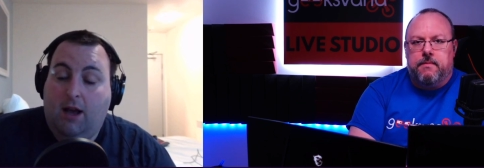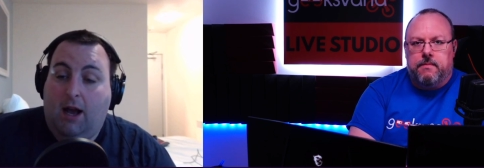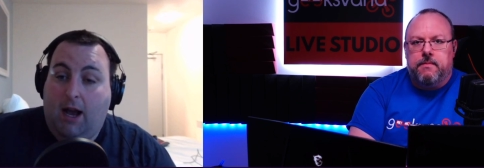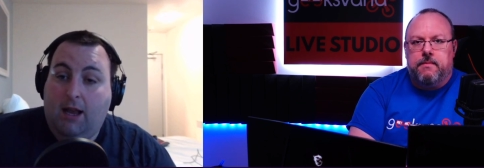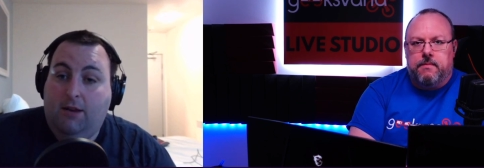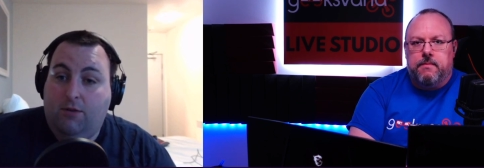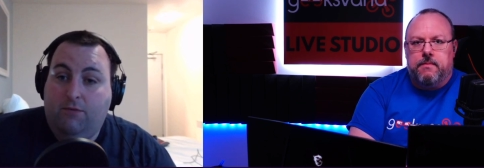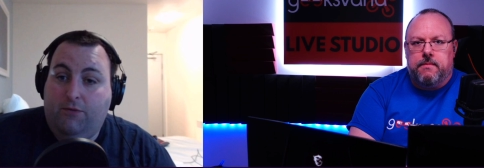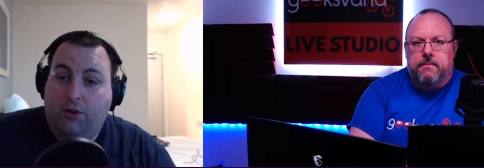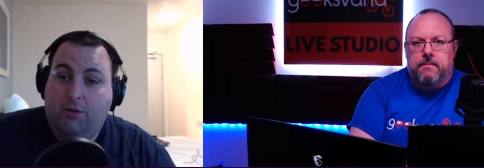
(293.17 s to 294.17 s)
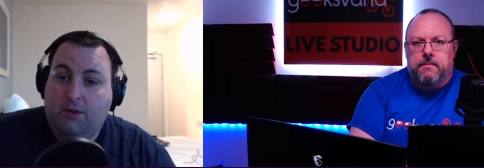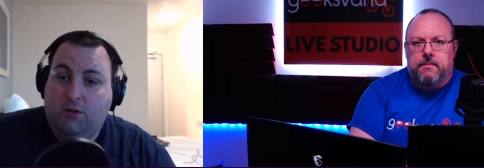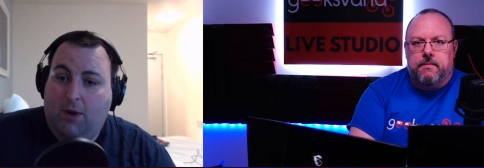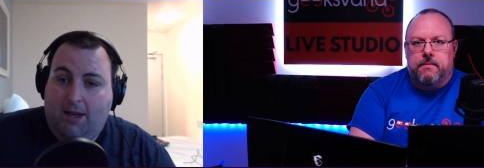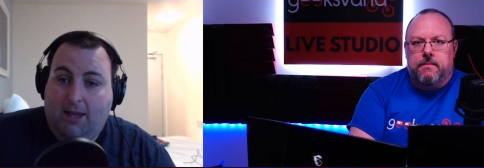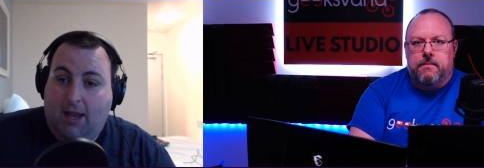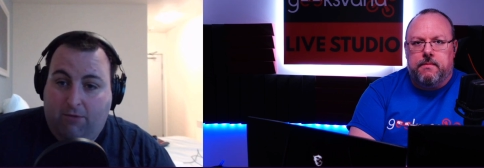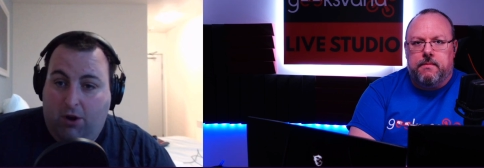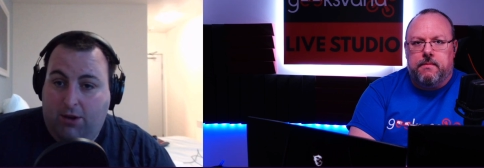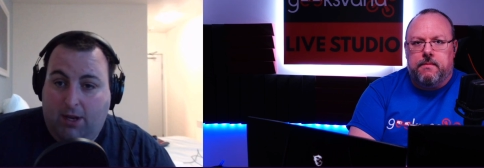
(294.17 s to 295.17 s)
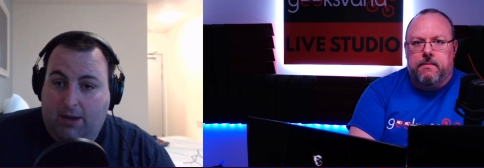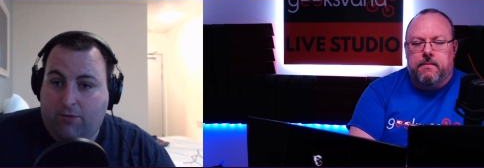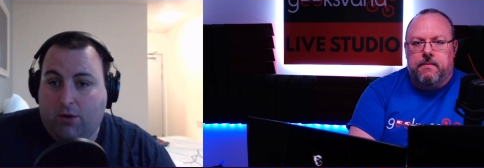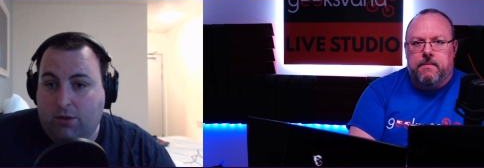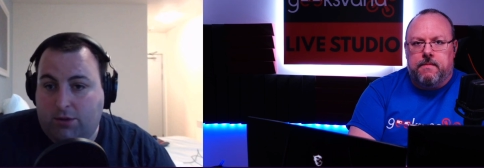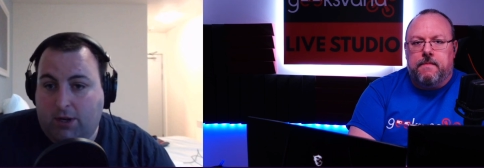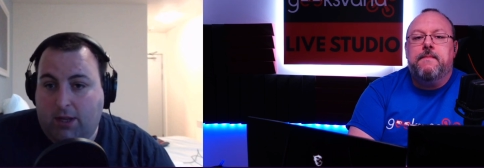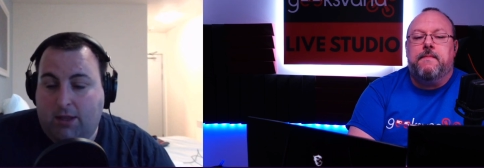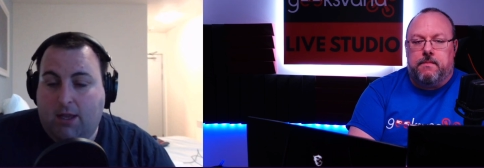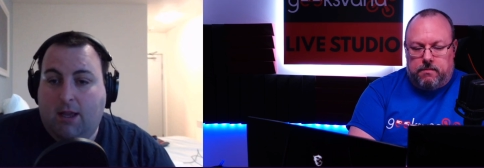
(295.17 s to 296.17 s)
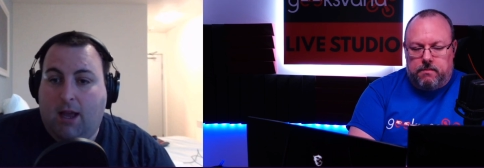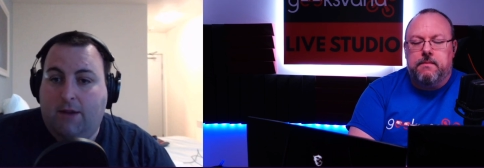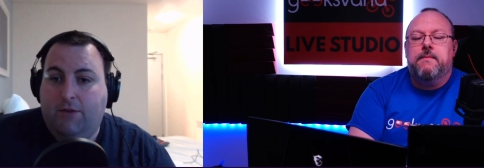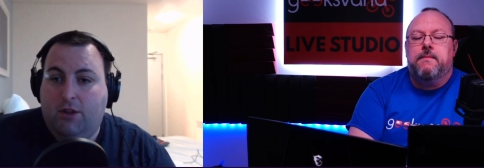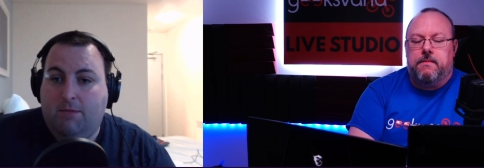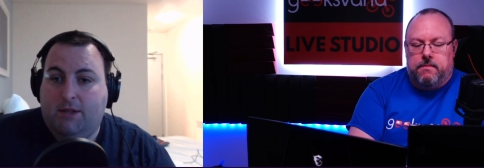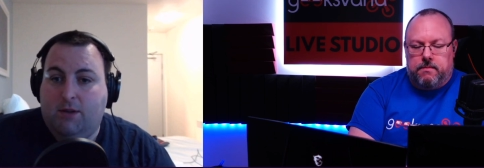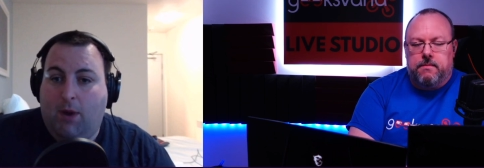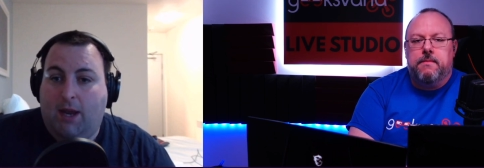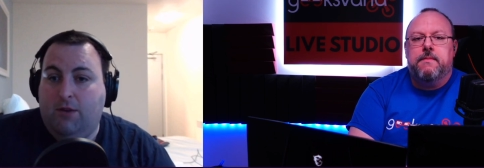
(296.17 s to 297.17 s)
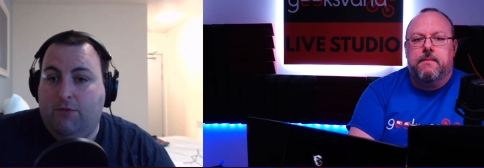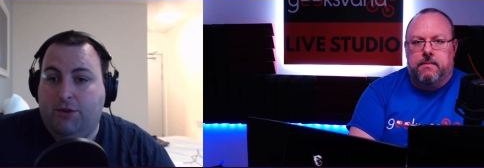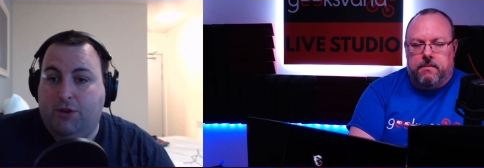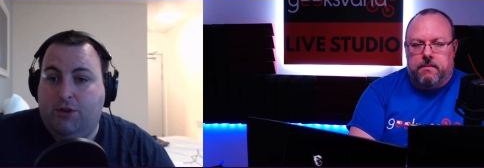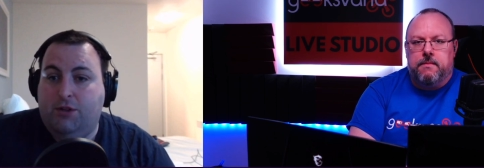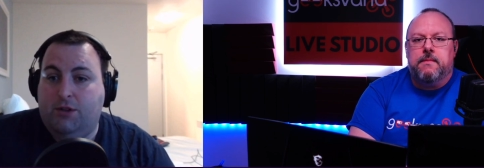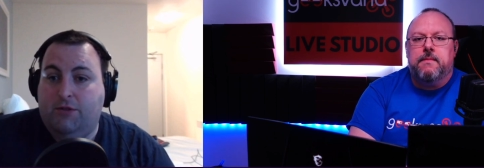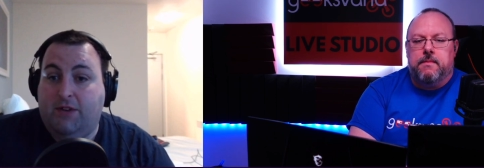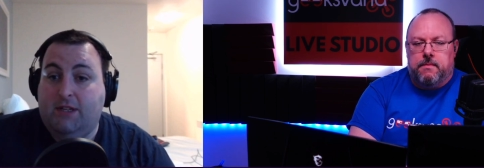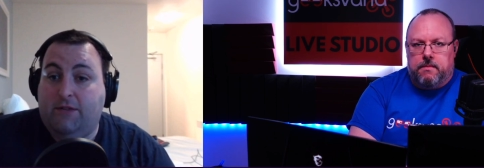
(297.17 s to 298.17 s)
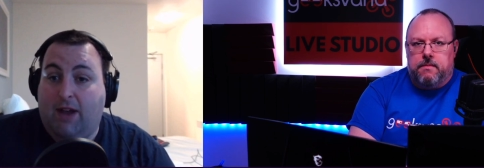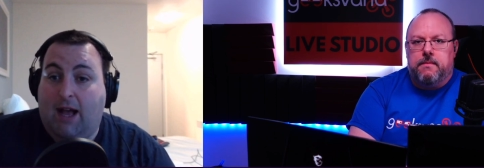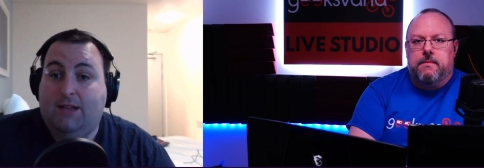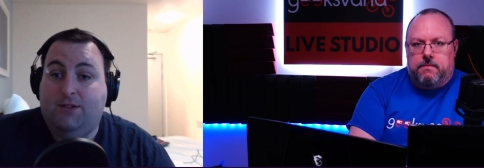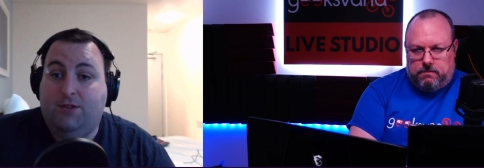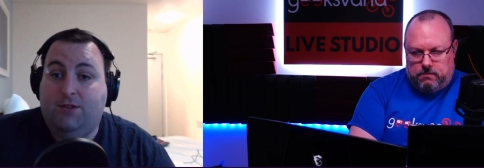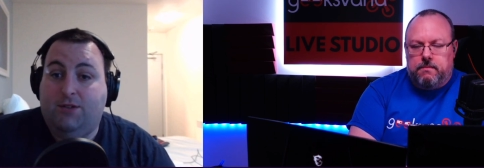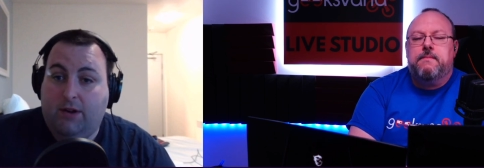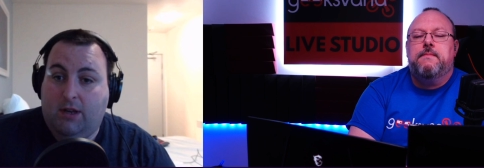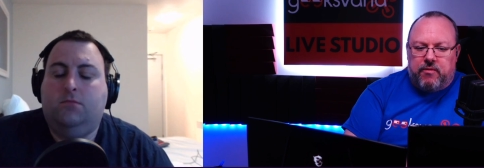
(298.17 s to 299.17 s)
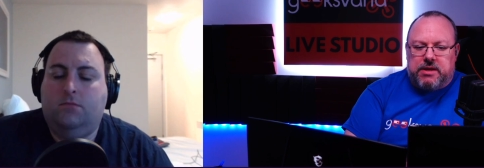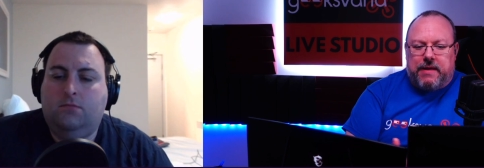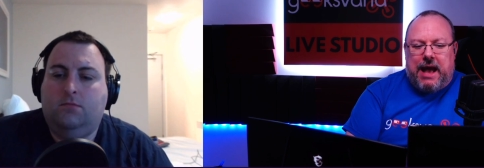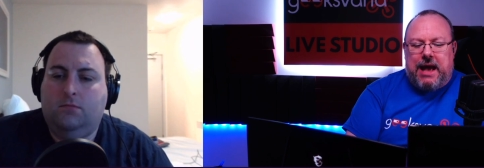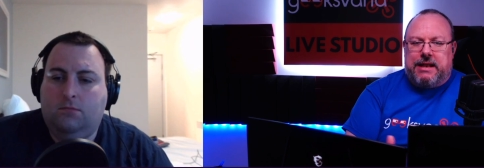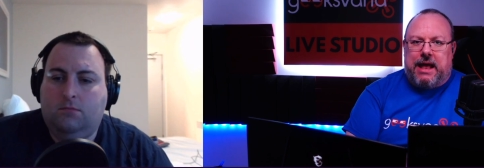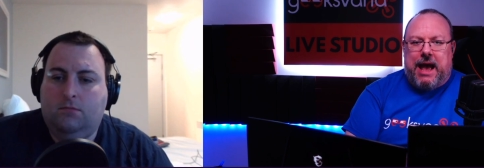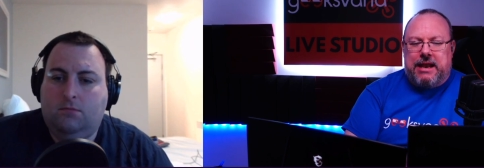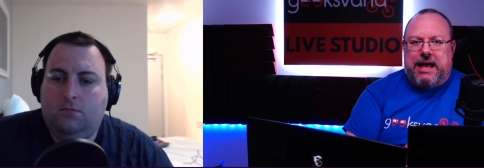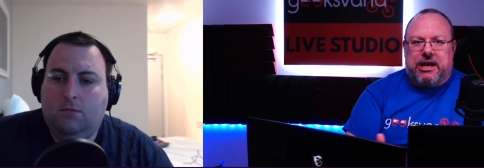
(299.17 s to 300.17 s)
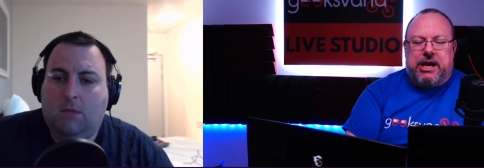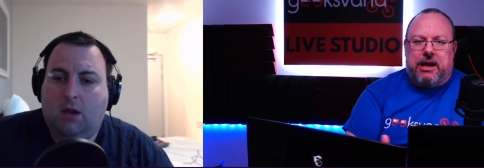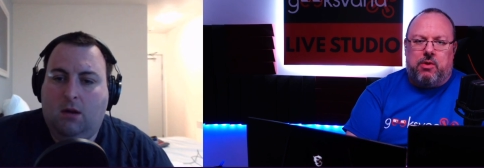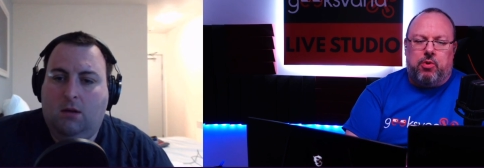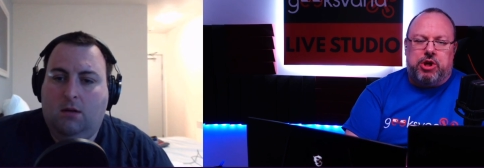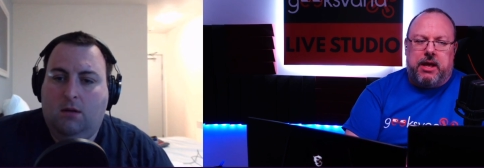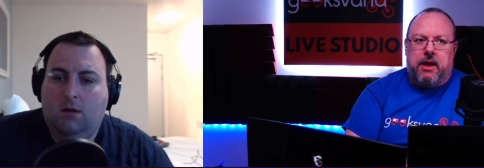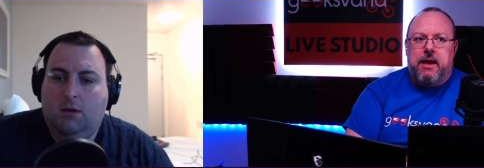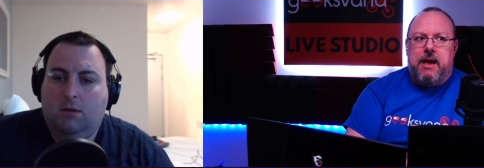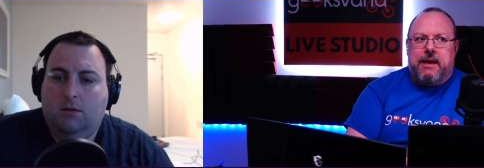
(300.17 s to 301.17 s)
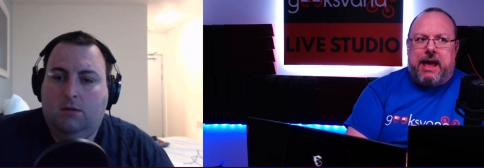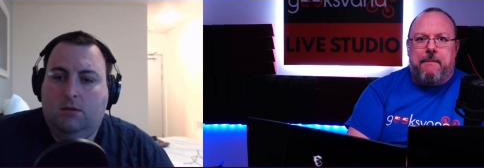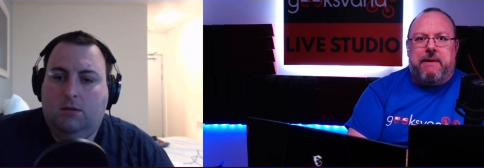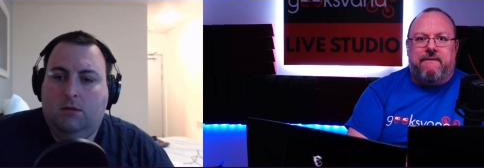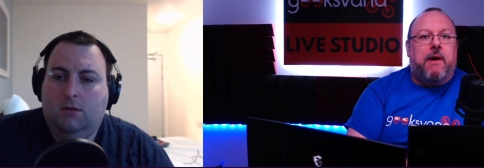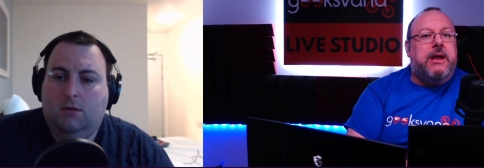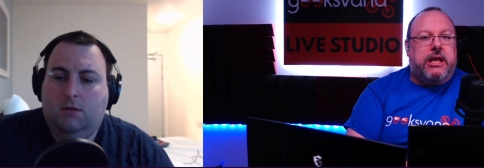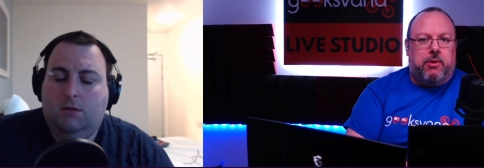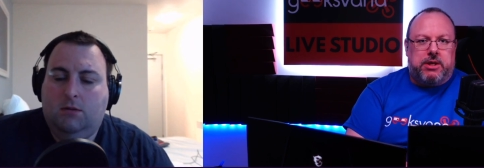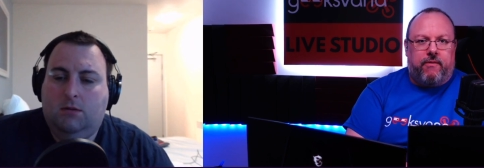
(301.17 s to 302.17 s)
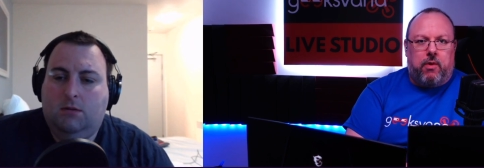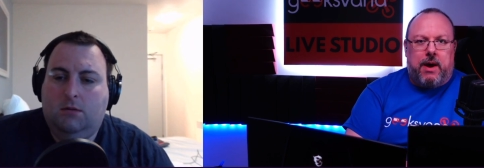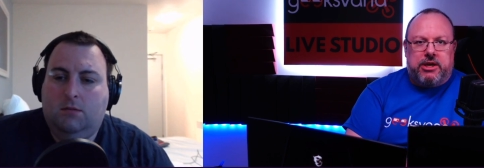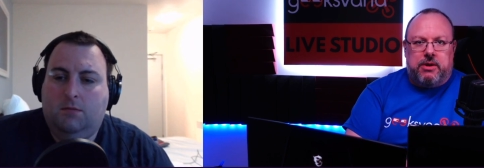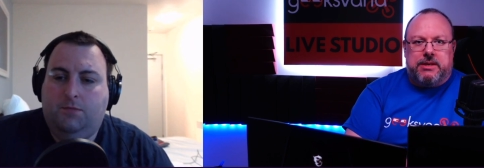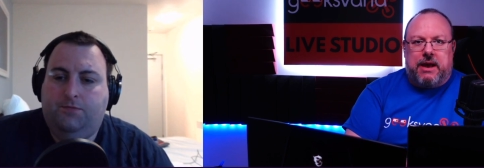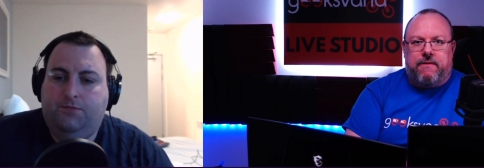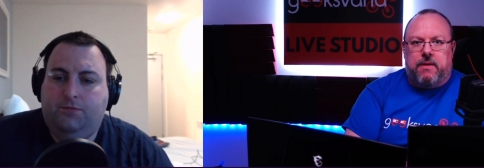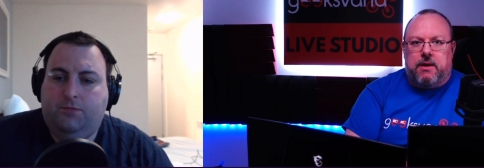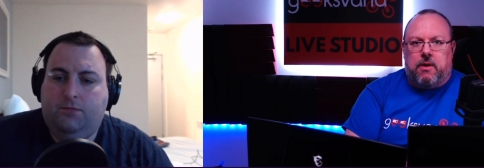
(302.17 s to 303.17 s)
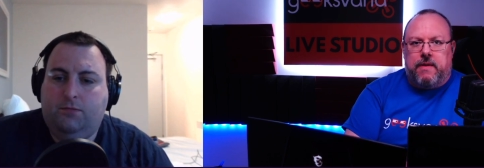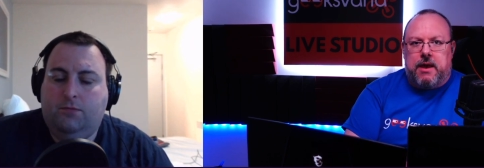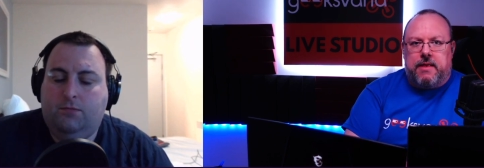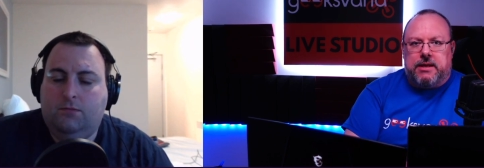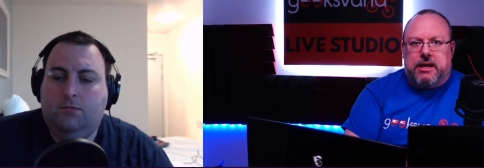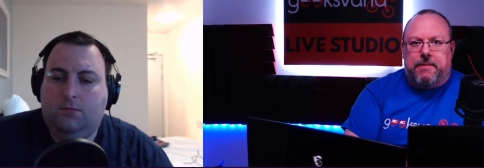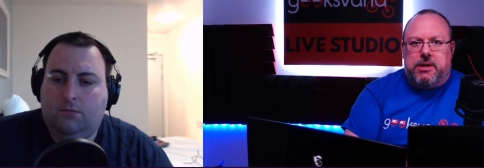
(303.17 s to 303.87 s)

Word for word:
Speaker 1: I don't view them as a way to get around any rules or anything. I view them as a way to reduce the risk of a hazard occurring.
Speaker 2: So the hand hand catch hand launch thing can be very useful, as you say, from the on the, the sub